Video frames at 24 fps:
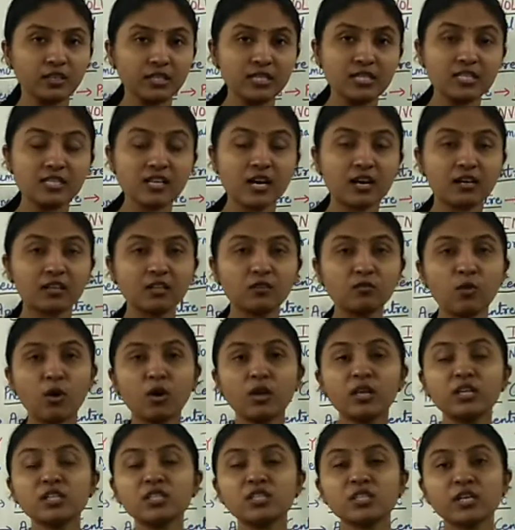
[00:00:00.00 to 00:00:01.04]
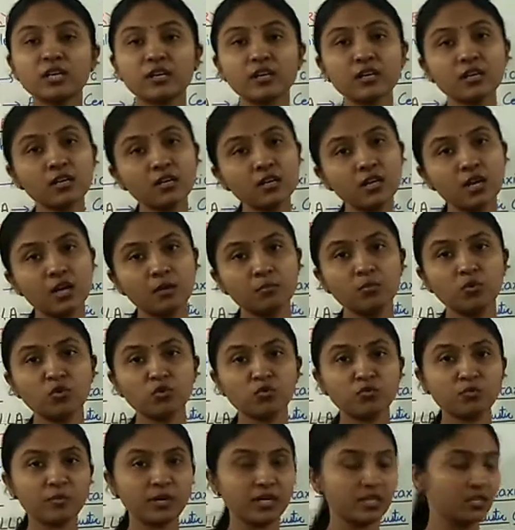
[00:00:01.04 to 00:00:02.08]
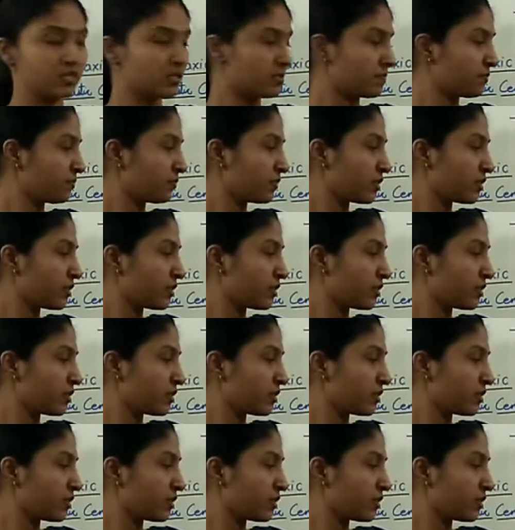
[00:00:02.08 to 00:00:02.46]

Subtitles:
these are the voluntary movements.